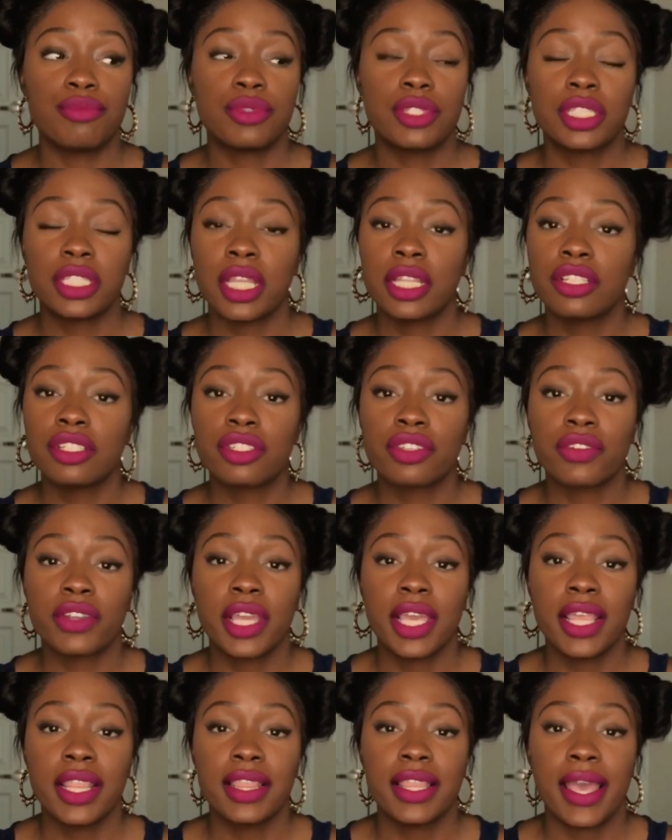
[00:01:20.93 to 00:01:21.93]

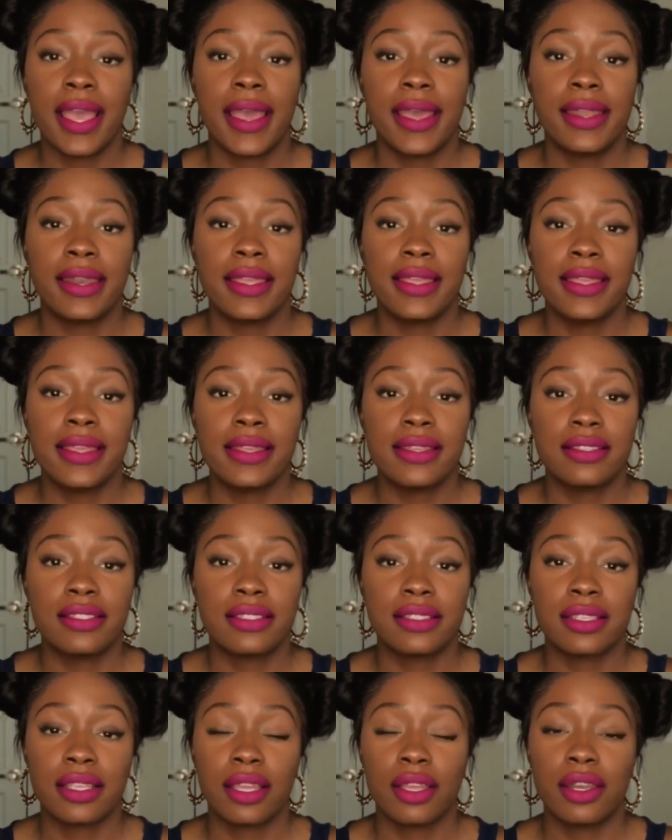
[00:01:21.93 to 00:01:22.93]
sunscreen that
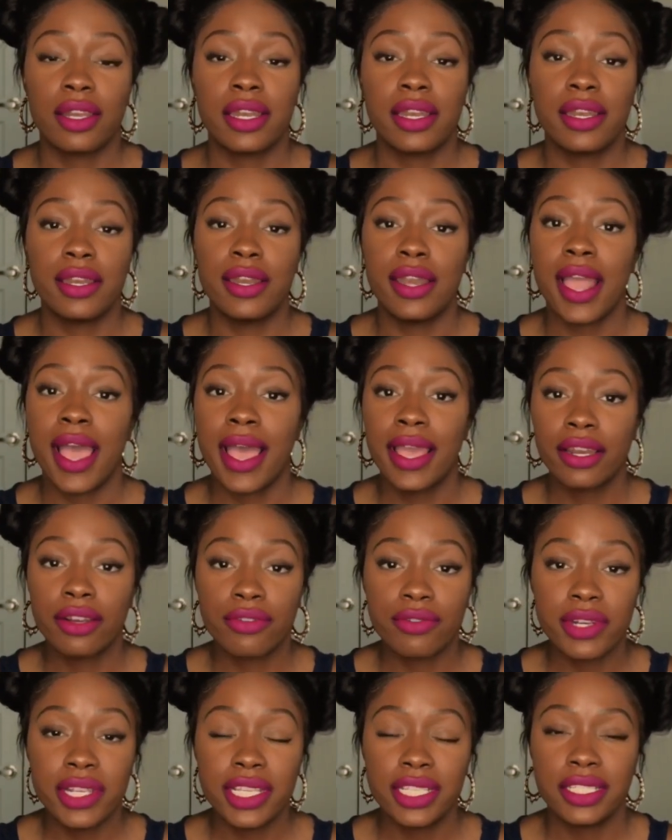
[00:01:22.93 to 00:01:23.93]
is
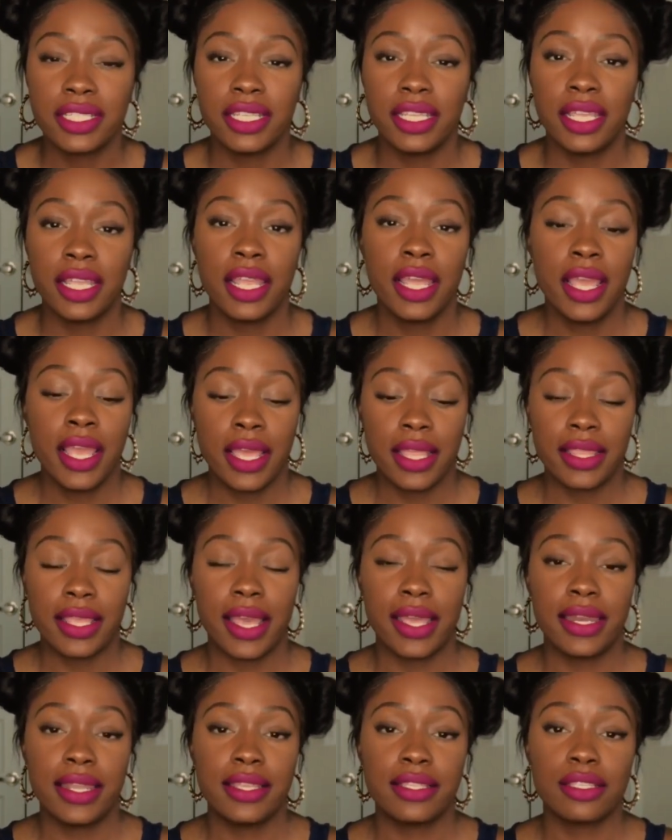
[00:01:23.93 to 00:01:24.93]
not greasy,
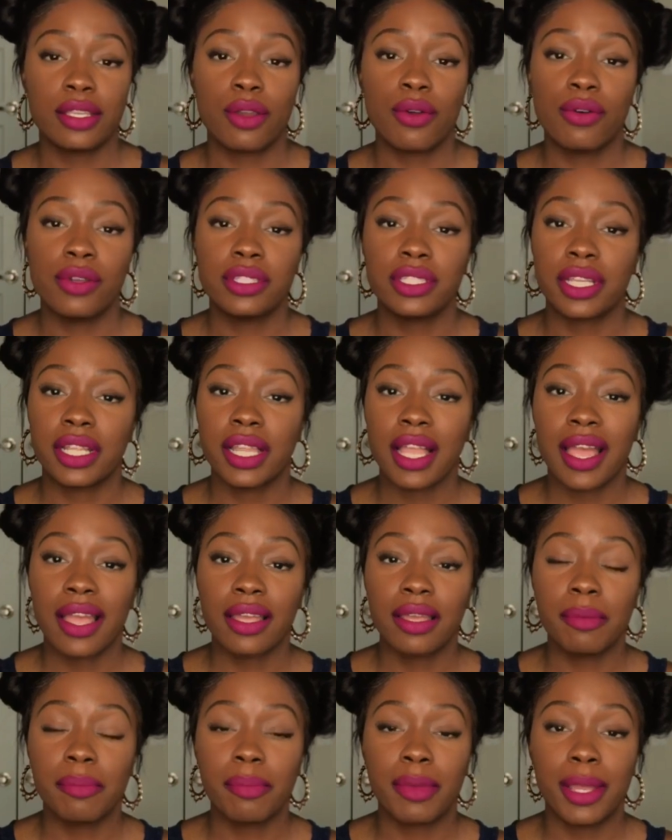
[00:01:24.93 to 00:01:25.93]
that isn't going to
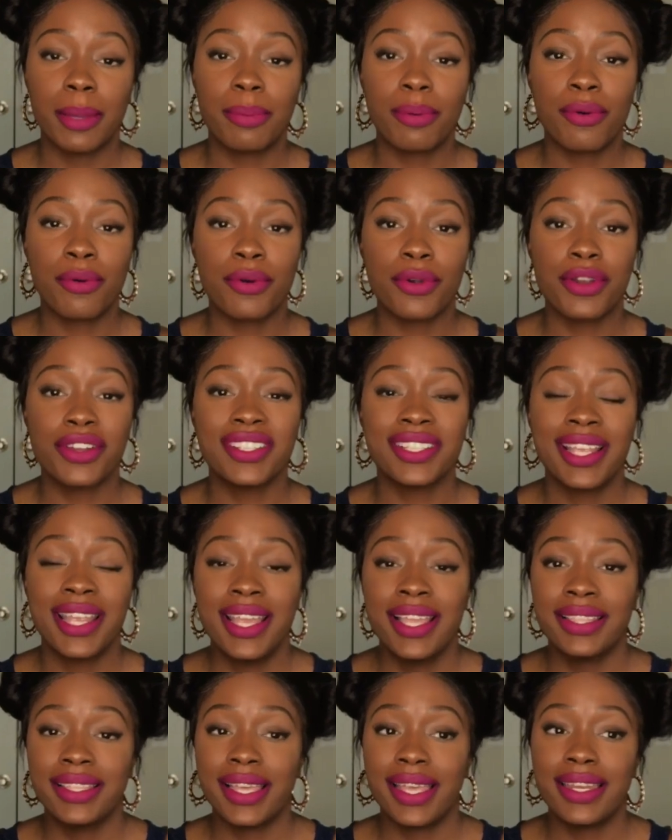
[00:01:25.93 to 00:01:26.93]
clog up my pores,
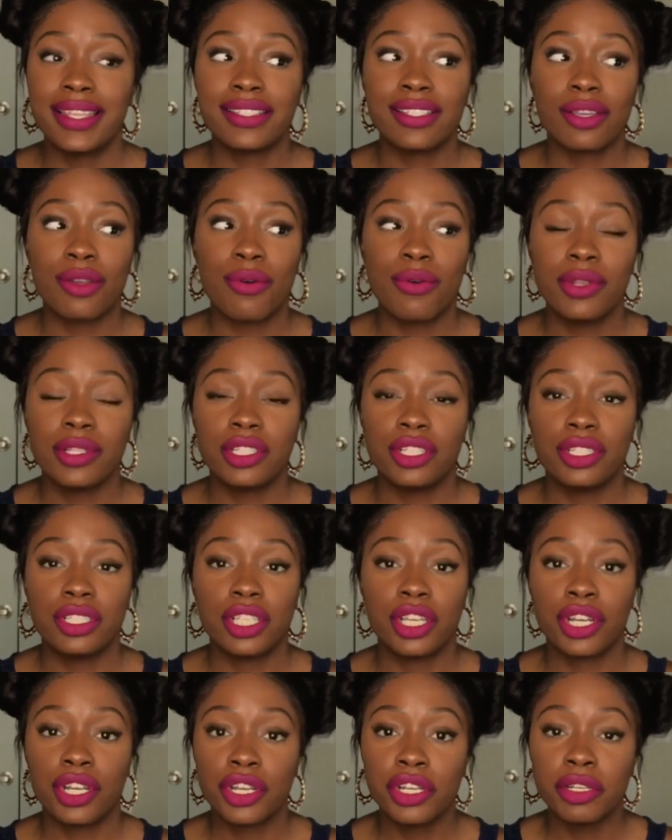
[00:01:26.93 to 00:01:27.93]
that isn't going to
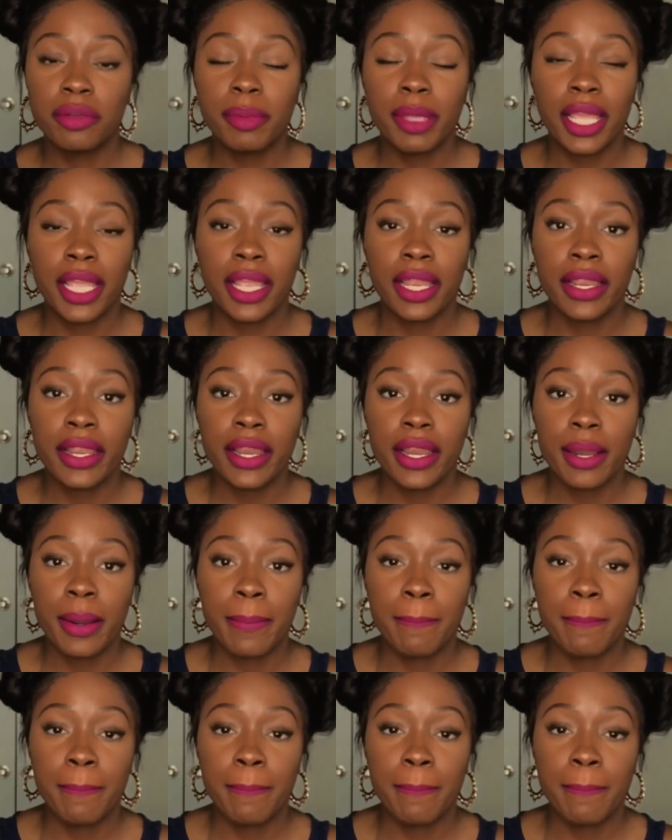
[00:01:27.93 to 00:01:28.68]
turn me